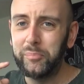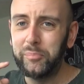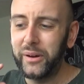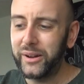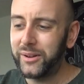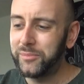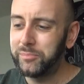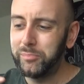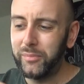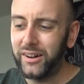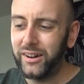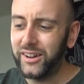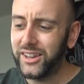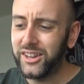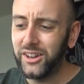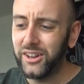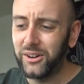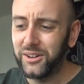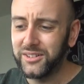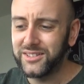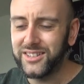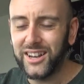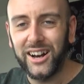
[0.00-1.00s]
but my
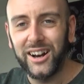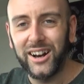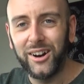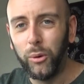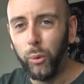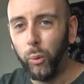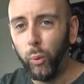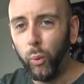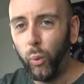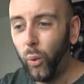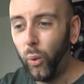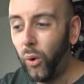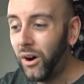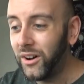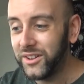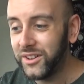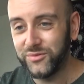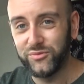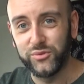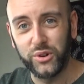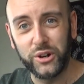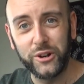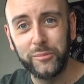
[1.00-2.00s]
god,
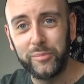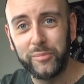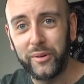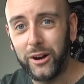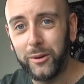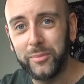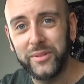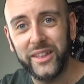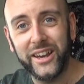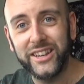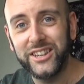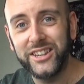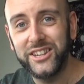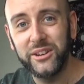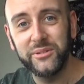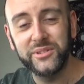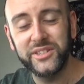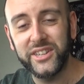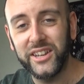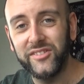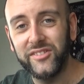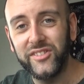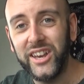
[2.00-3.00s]
what rhubarb they
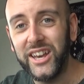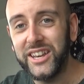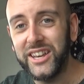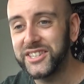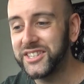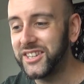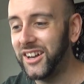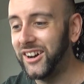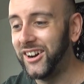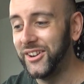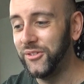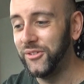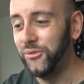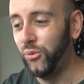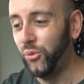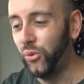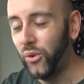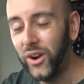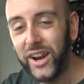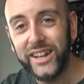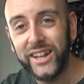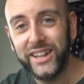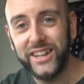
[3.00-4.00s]
used in this, I
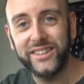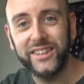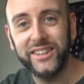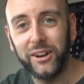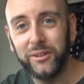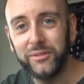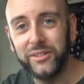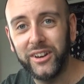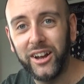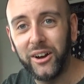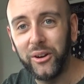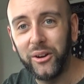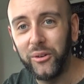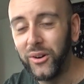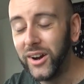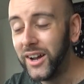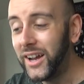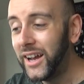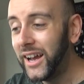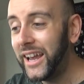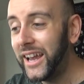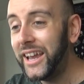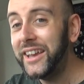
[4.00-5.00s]
really don't
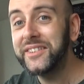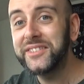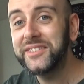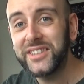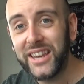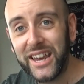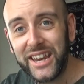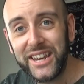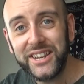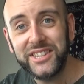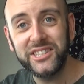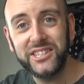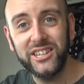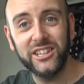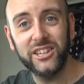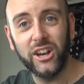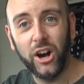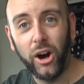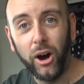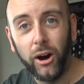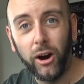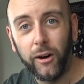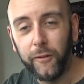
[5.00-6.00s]
know. It
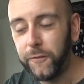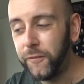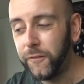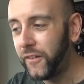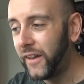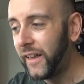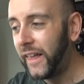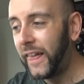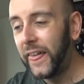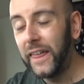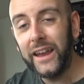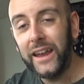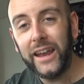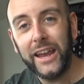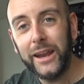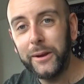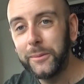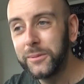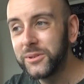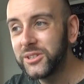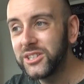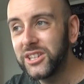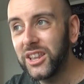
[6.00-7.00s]
tasted off.
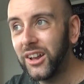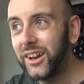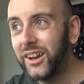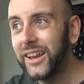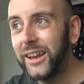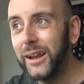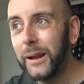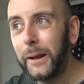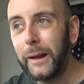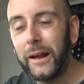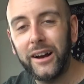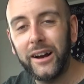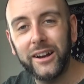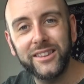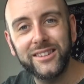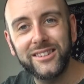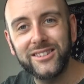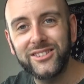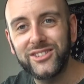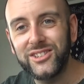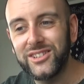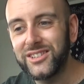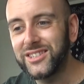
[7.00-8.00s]
It was like I
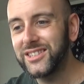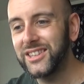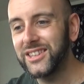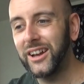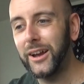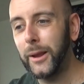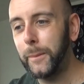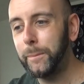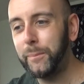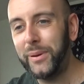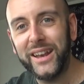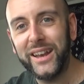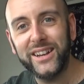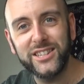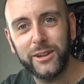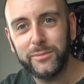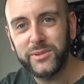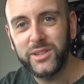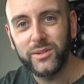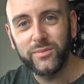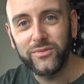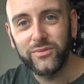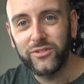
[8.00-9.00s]
just like picked
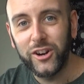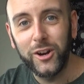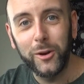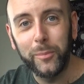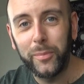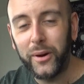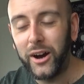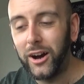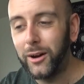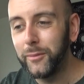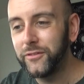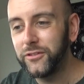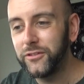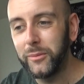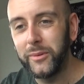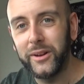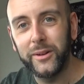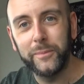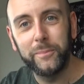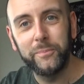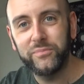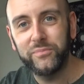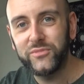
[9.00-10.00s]
up some rhubarb from
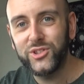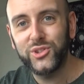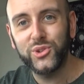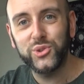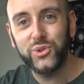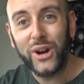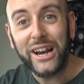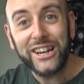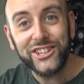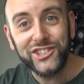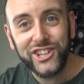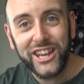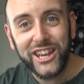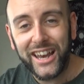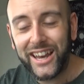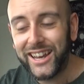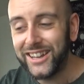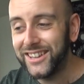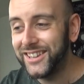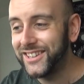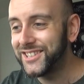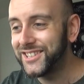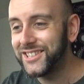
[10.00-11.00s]
a trash
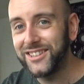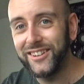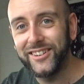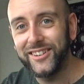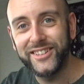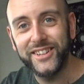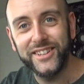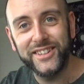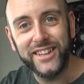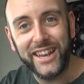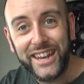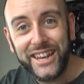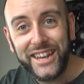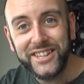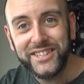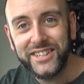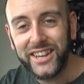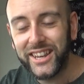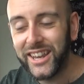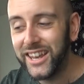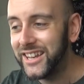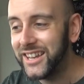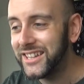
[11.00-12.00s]
can and started
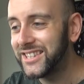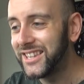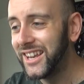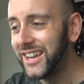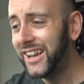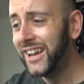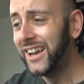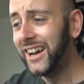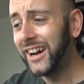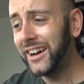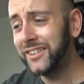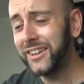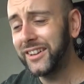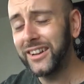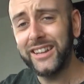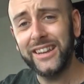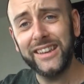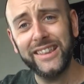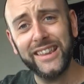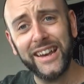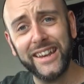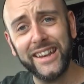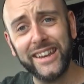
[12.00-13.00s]
eating it. And not
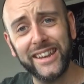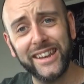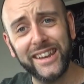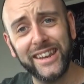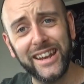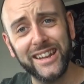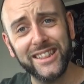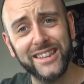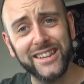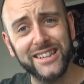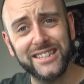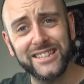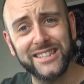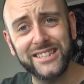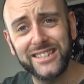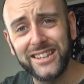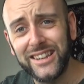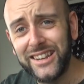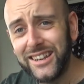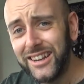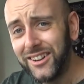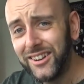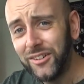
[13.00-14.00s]
only that, you get
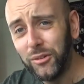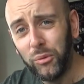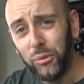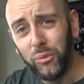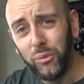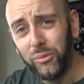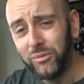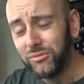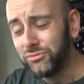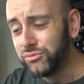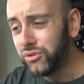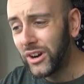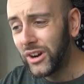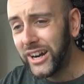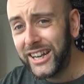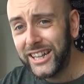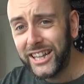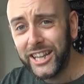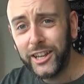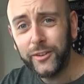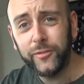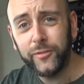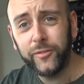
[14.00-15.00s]
this
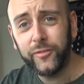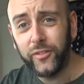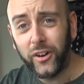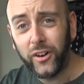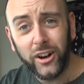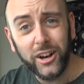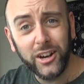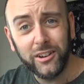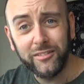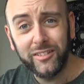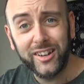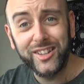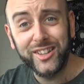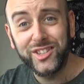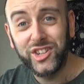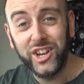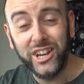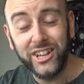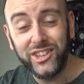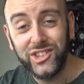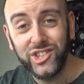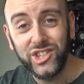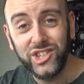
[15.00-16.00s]
really fiery
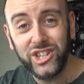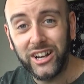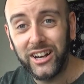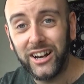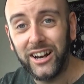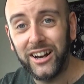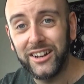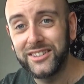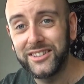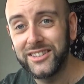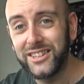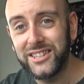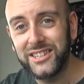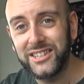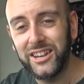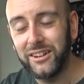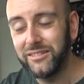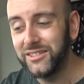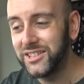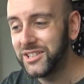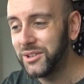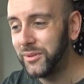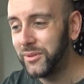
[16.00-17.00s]
ginger
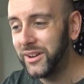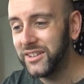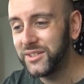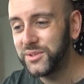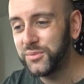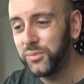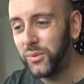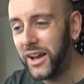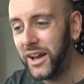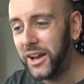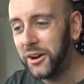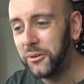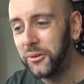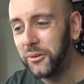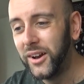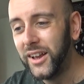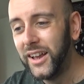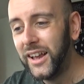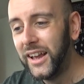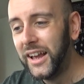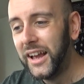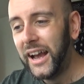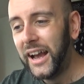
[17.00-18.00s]
undertone to it as
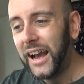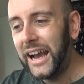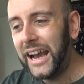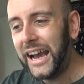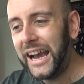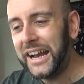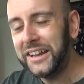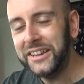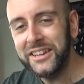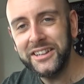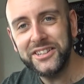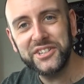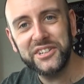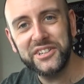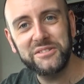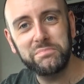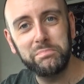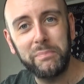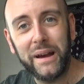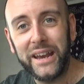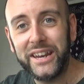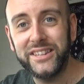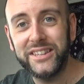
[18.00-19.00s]
well. And it
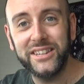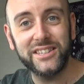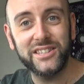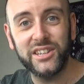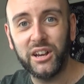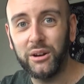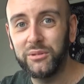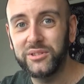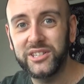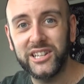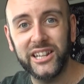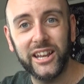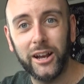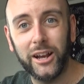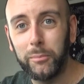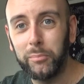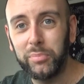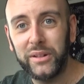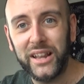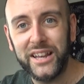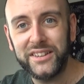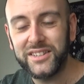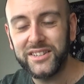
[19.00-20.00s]
just made it totally
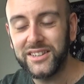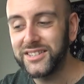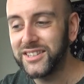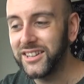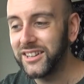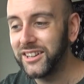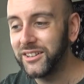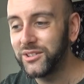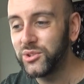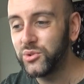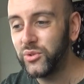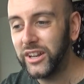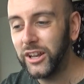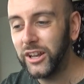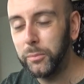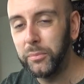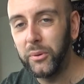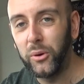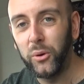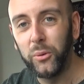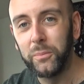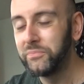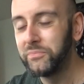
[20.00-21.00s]
unpleasant and
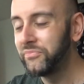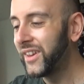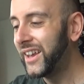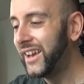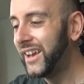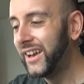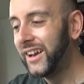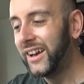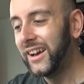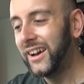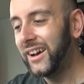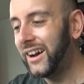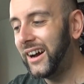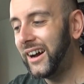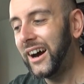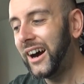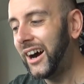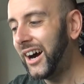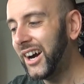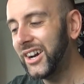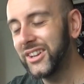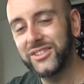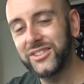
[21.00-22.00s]
undrinkable
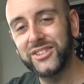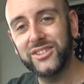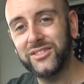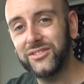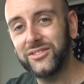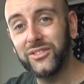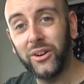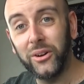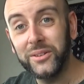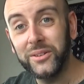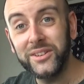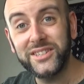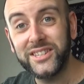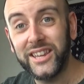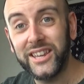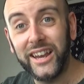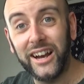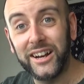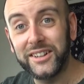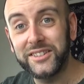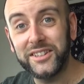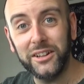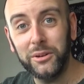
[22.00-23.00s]

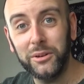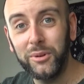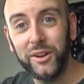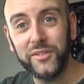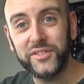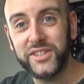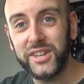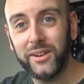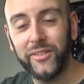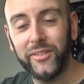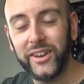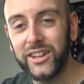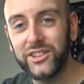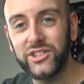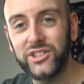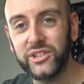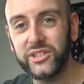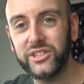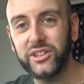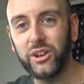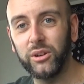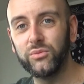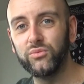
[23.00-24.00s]
honestly, I don't know if something had
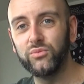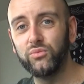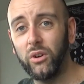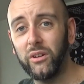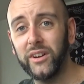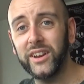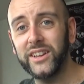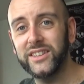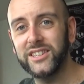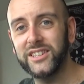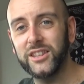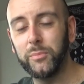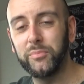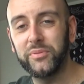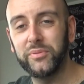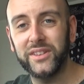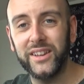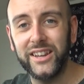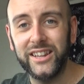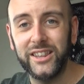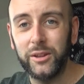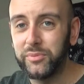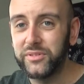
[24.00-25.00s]
just gone wrong into
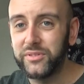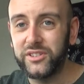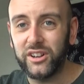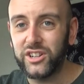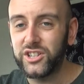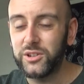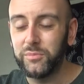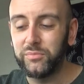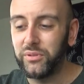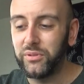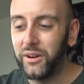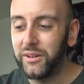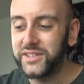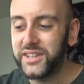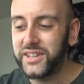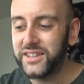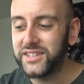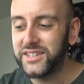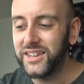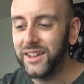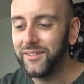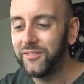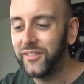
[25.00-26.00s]
the in the production
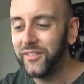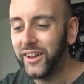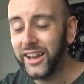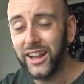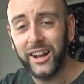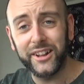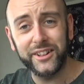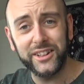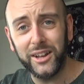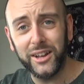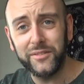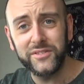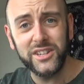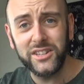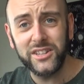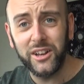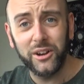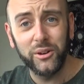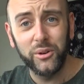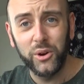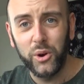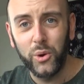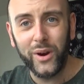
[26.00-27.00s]
process and everything. I'd love to
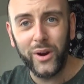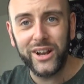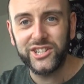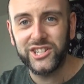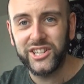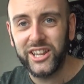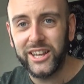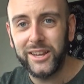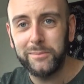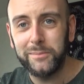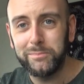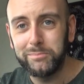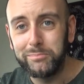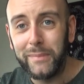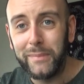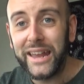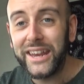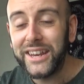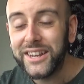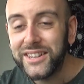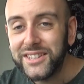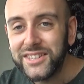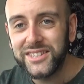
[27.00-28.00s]
know who actually
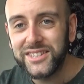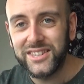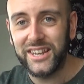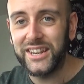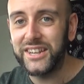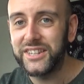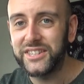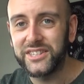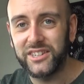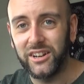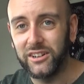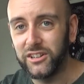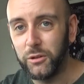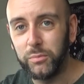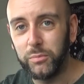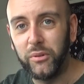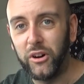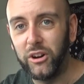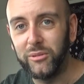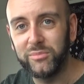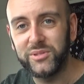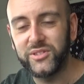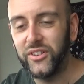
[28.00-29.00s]
makes these cider
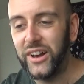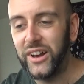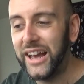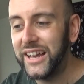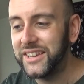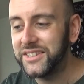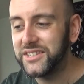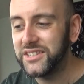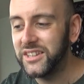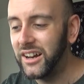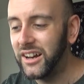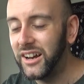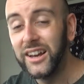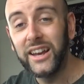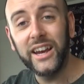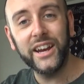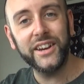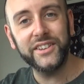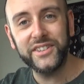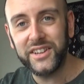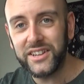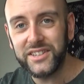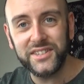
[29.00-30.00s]
pops for
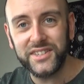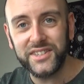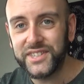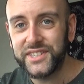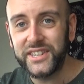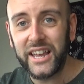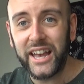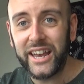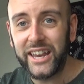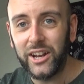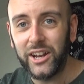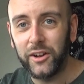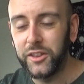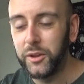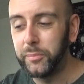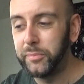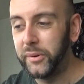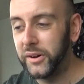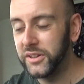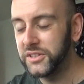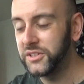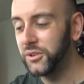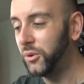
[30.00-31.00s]
Asda. It doesn't say on the
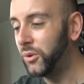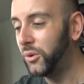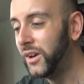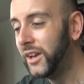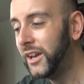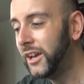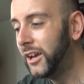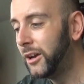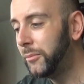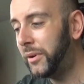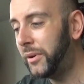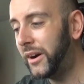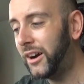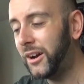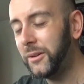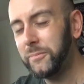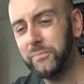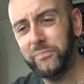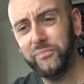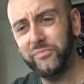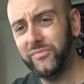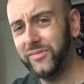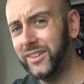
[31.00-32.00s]
bottle,
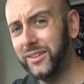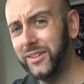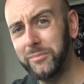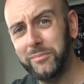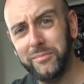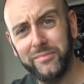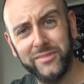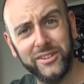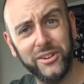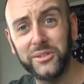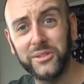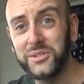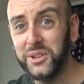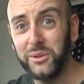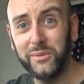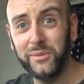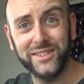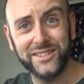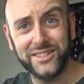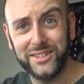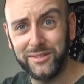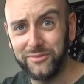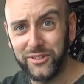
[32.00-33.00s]
but you're
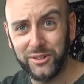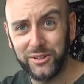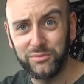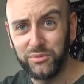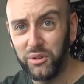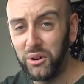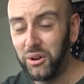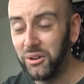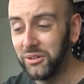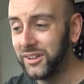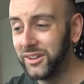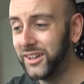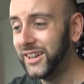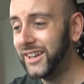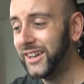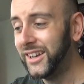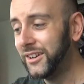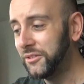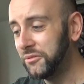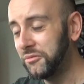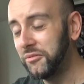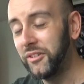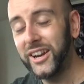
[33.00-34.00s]
doing something wrong.
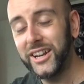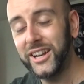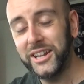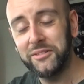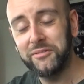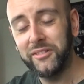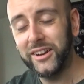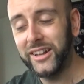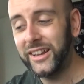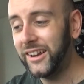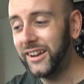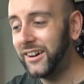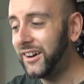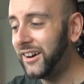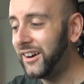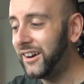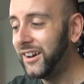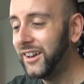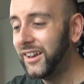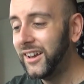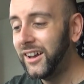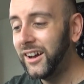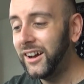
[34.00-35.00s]
Really, really are.